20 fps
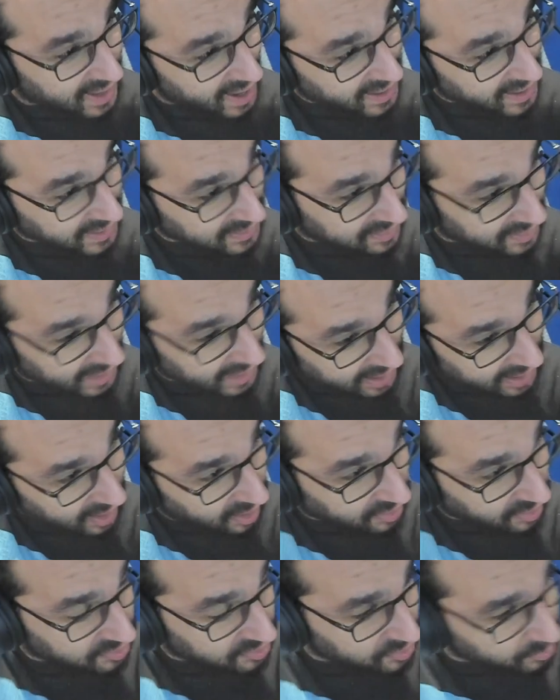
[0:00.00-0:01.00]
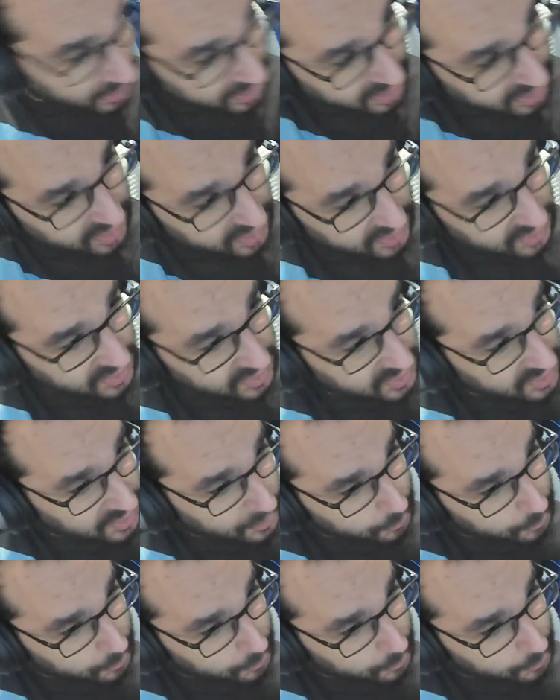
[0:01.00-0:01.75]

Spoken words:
I can think of, because